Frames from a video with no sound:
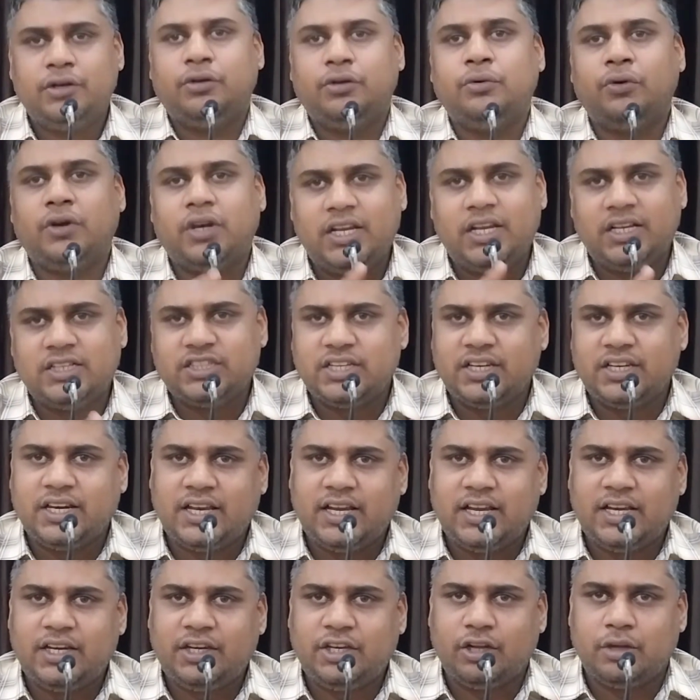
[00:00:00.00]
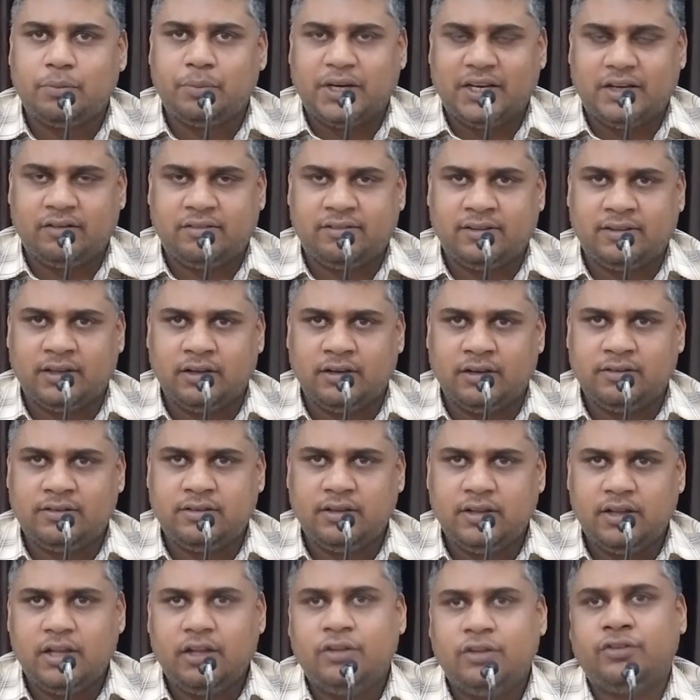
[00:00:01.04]
to regenerate your brain cells
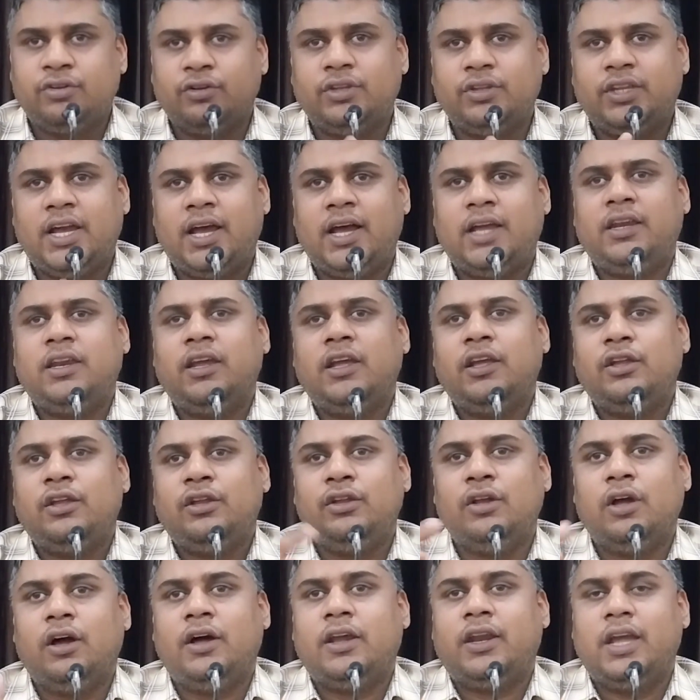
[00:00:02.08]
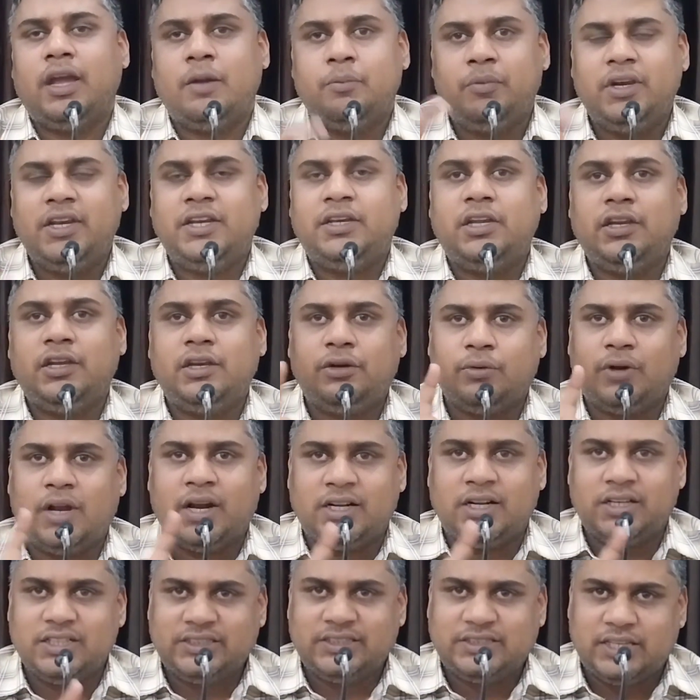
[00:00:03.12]
so that your ability to
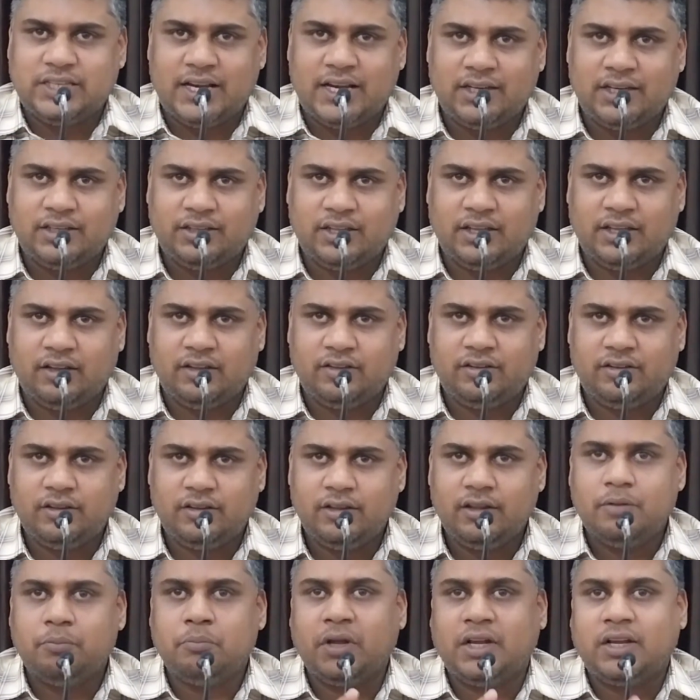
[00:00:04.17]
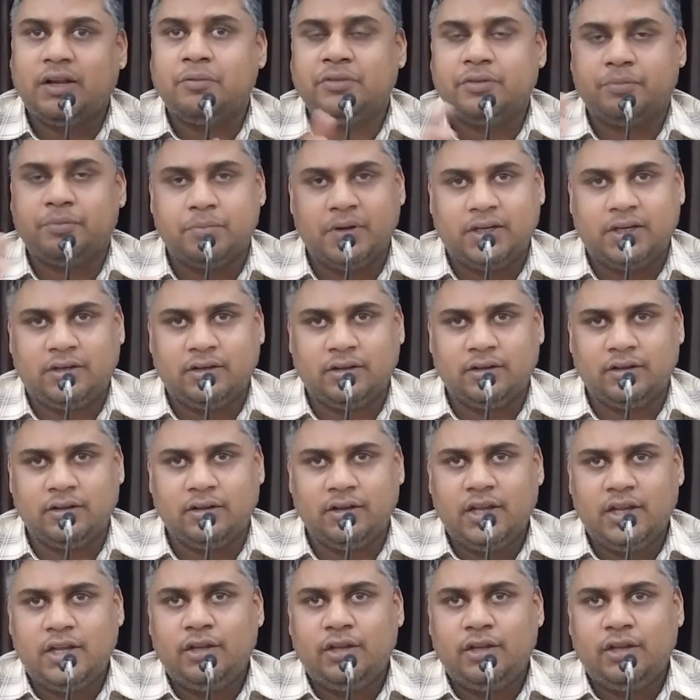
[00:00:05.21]
understand things becomes better,